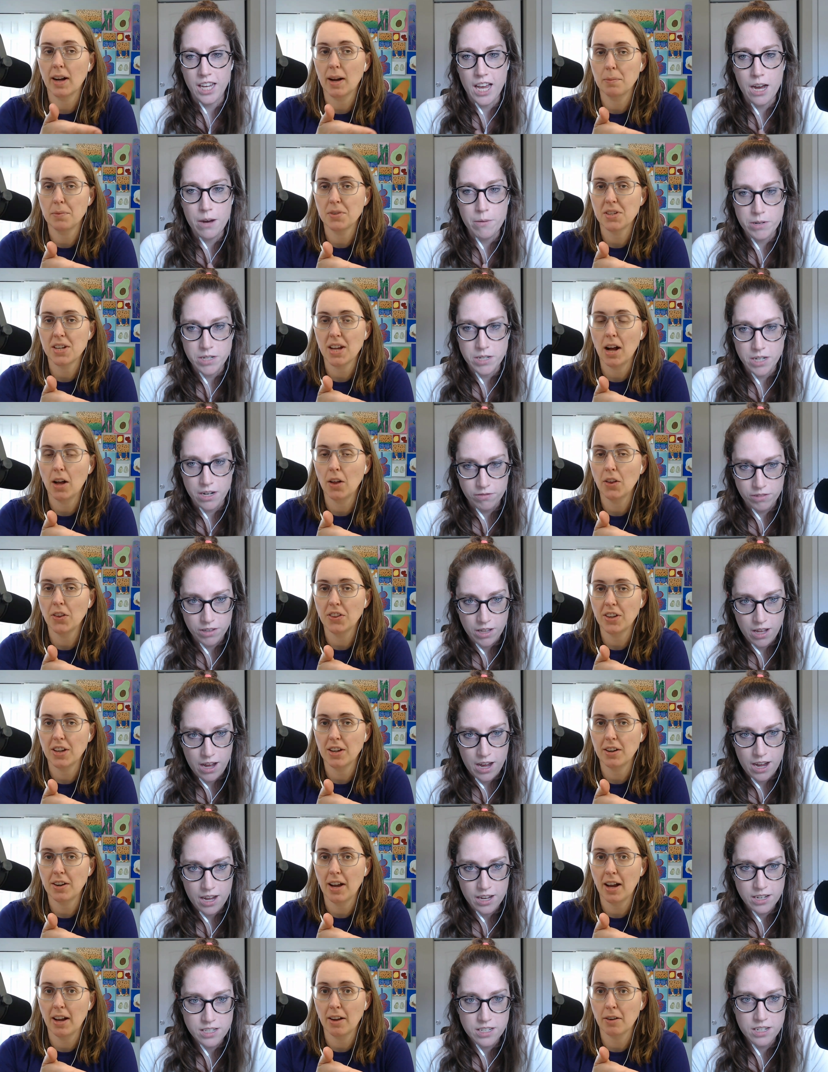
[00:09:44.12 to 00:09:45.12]
Speaker 1: much gums I've lost.
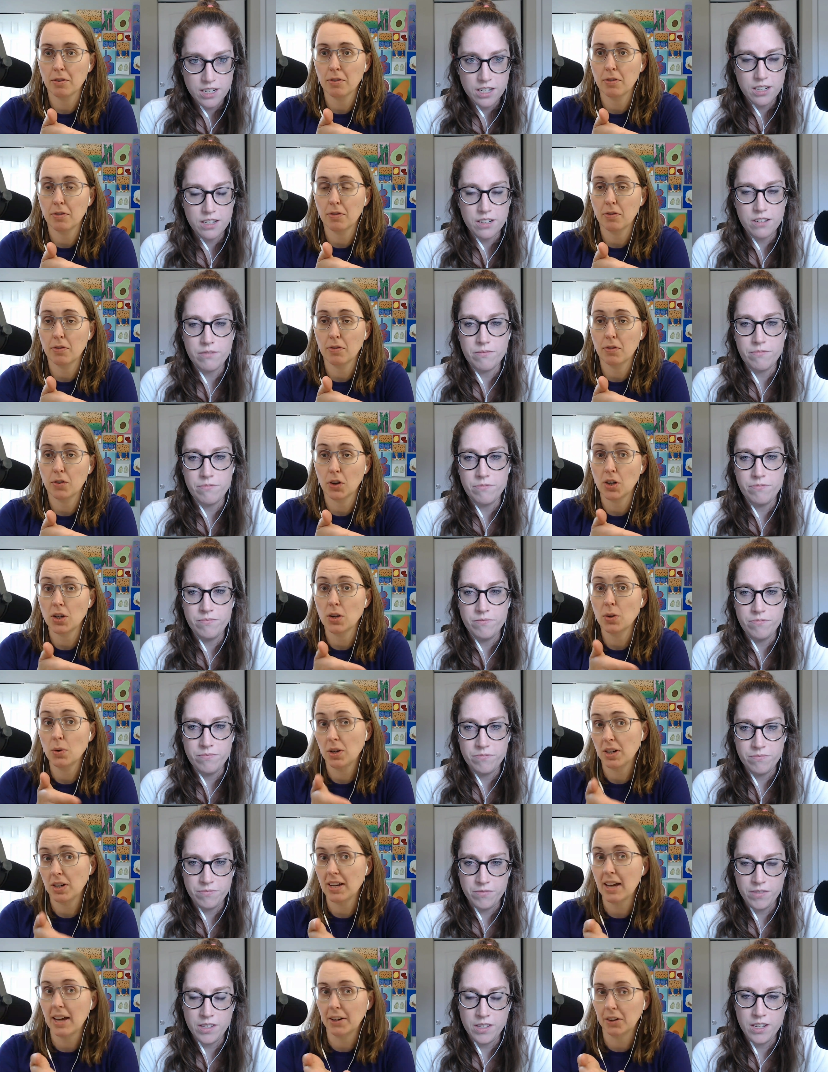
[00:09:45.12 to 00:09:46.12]
healthy
Speaker 2: enough
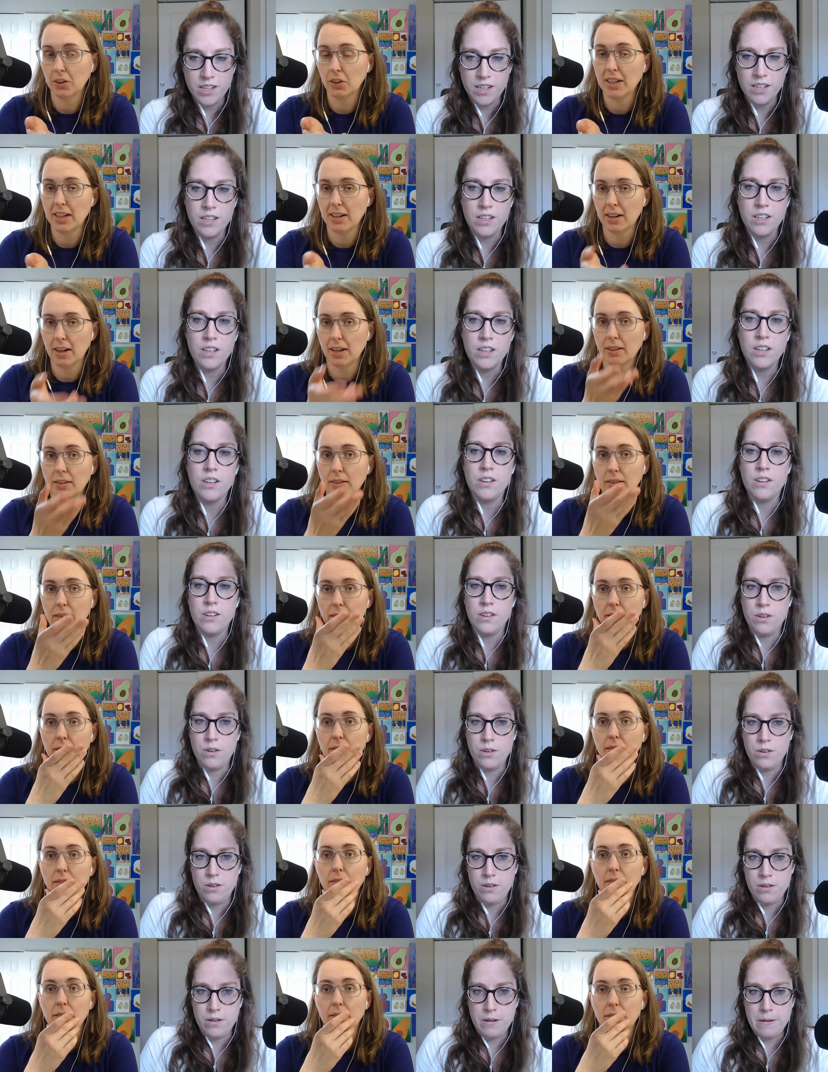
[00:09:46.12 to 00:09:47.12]
for you to get a
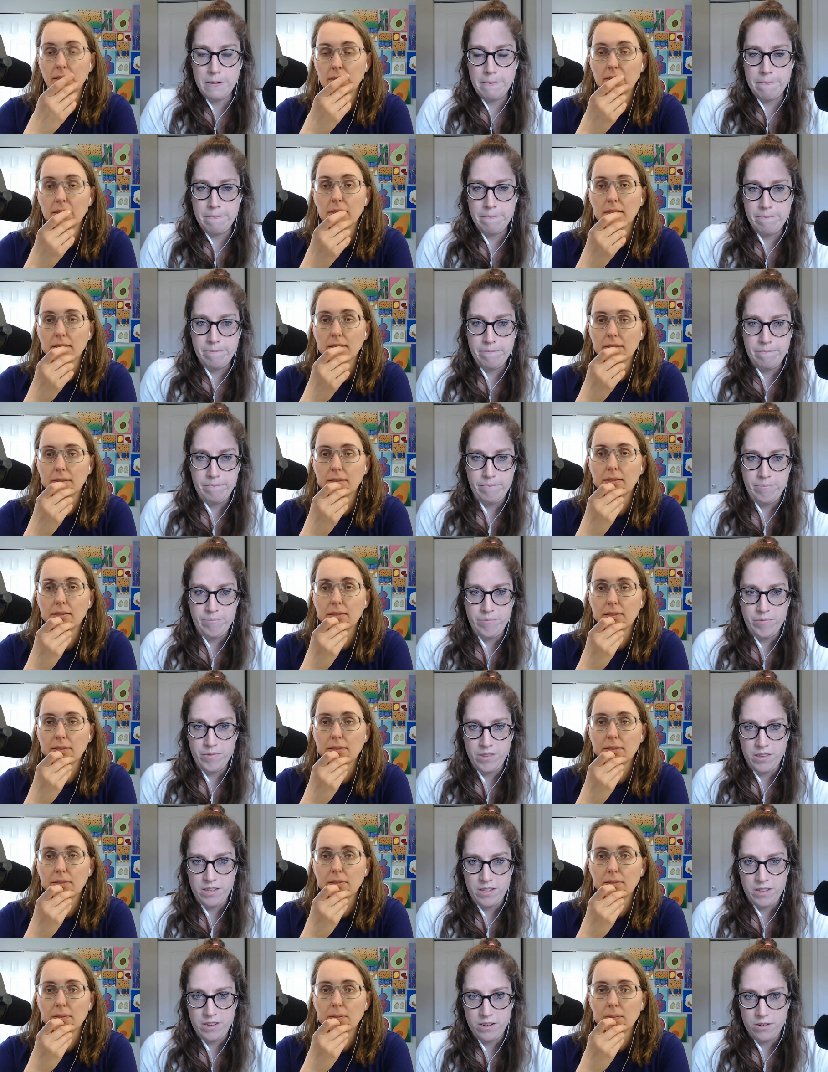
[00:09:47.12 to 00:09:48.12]
cleaning.
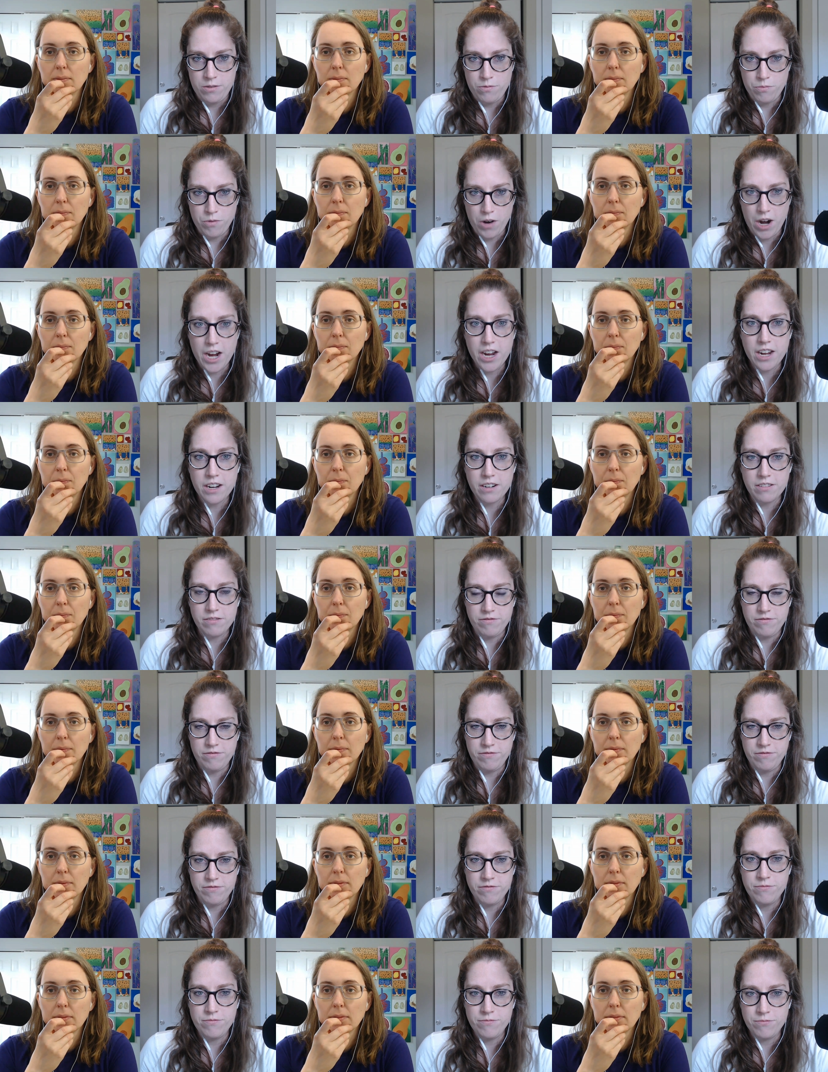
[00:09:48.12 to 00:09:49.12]
Speaker 1: Right.
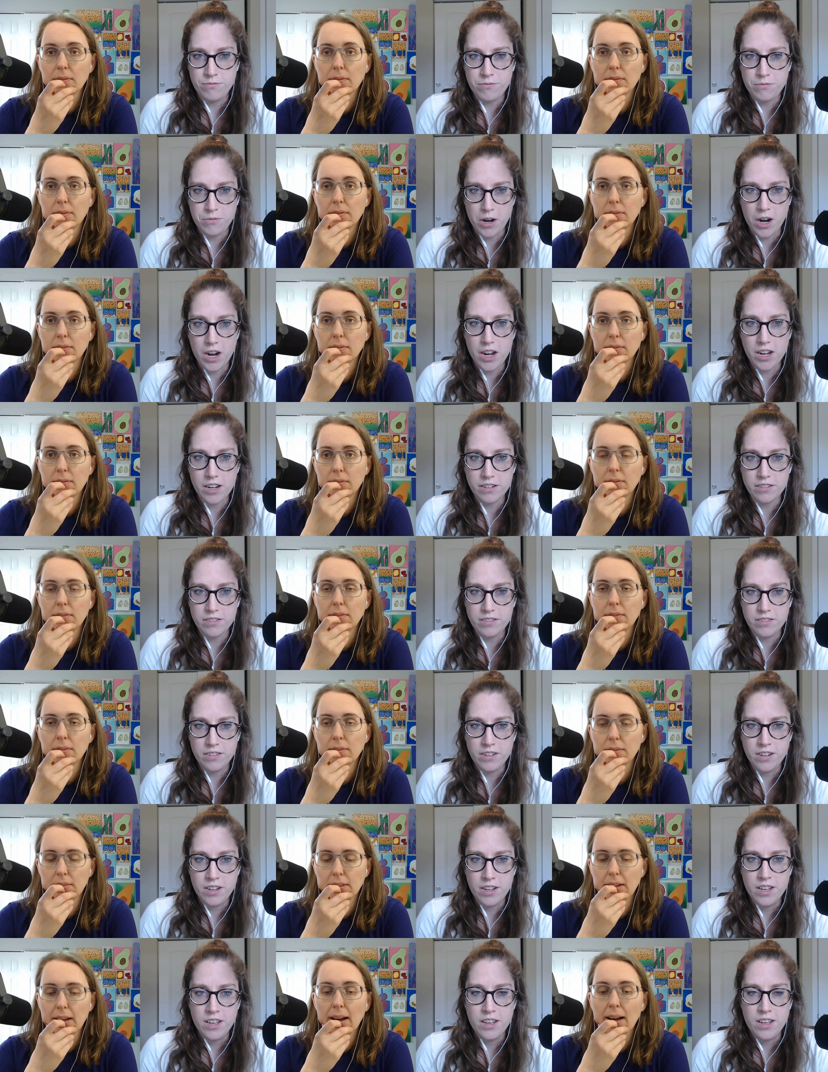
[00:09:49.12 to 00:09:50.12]
Right.
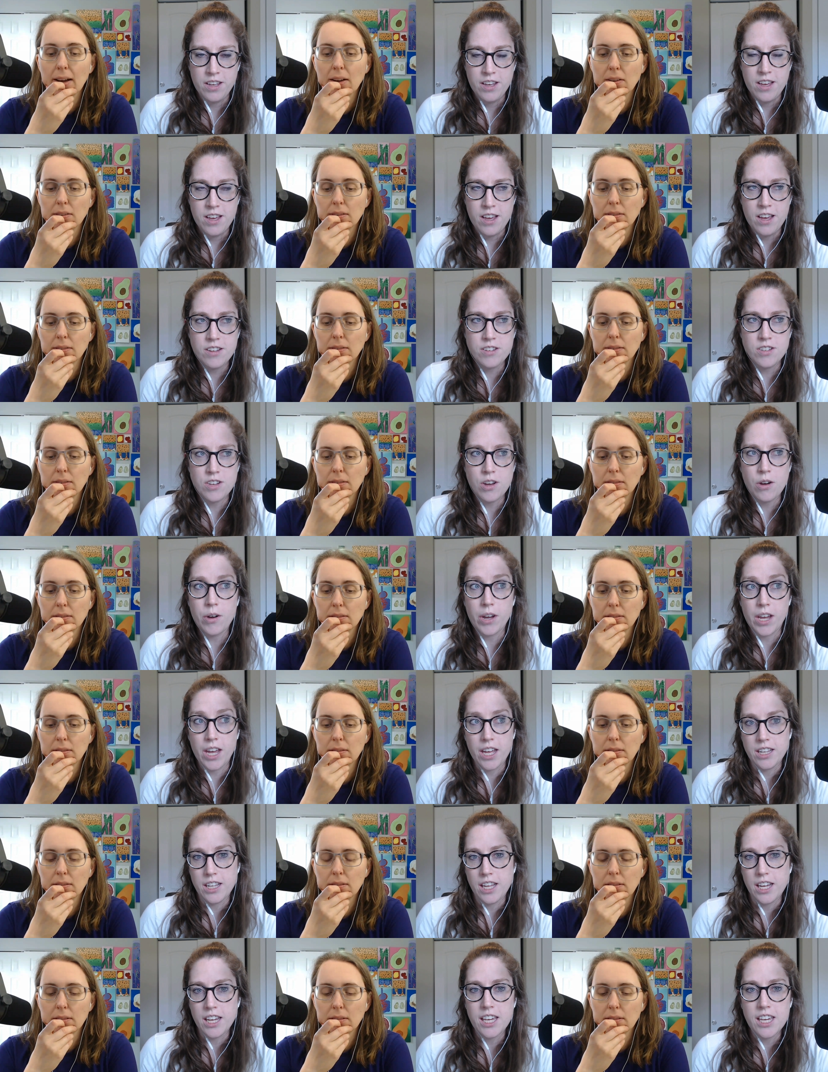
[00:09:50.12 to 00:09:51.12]
Yeah. So again,
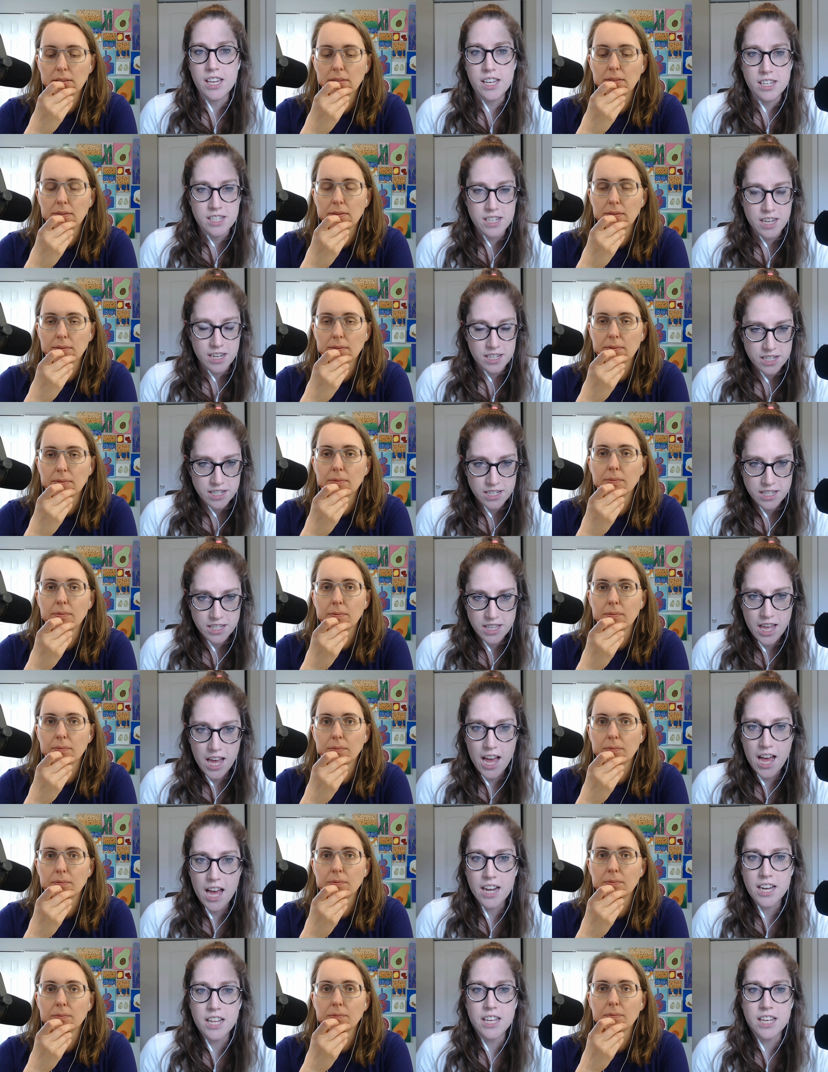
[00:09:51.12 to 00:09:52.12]
like he assesses
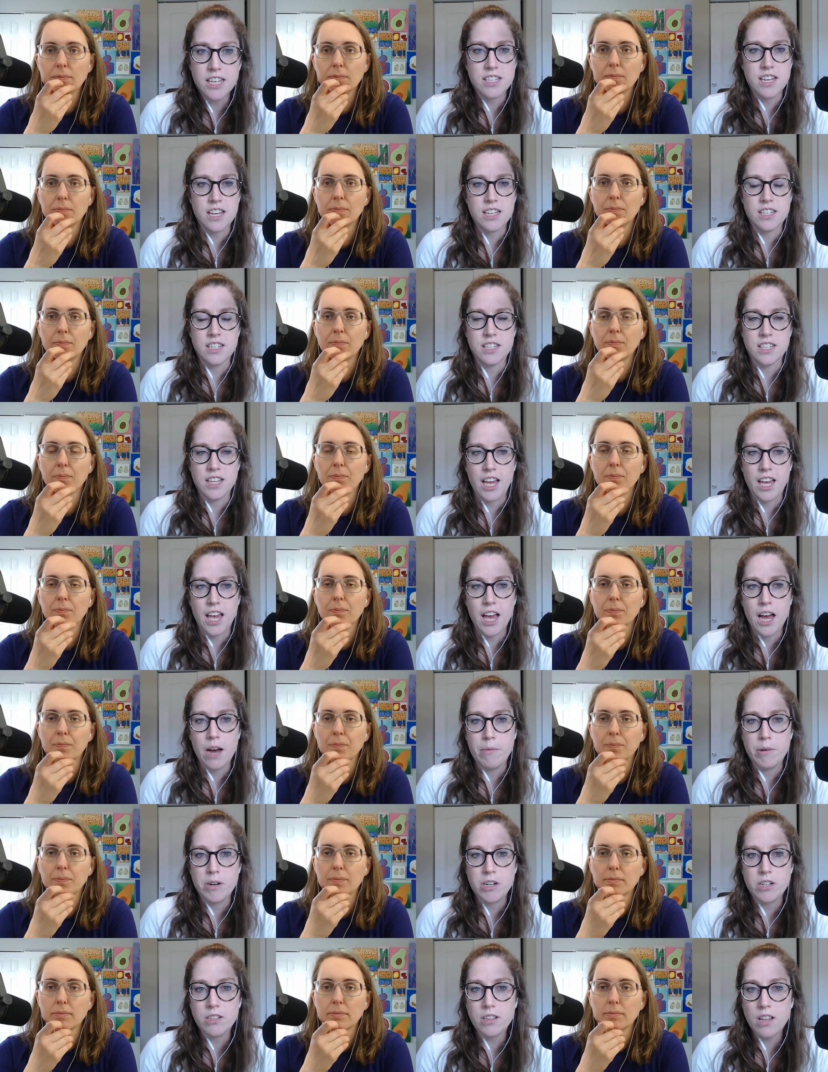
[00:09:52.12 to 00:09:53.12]
that, he assesses like how
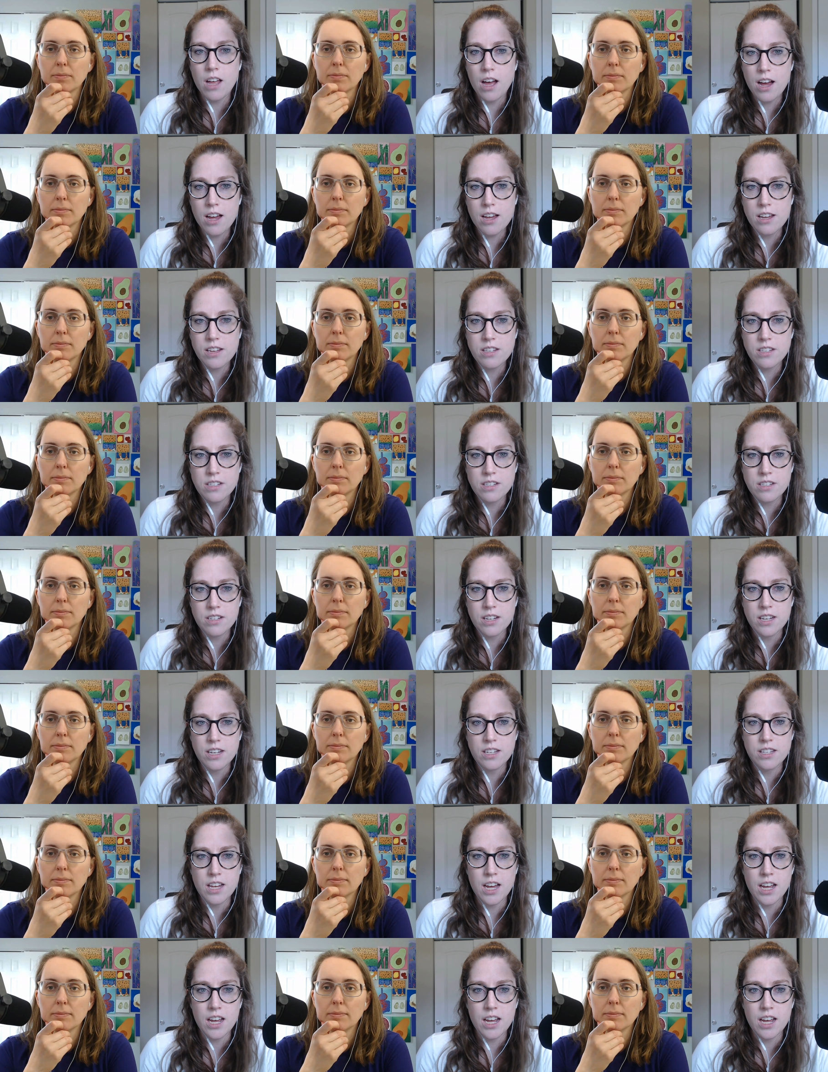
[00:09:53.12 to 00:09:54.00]
much loss is at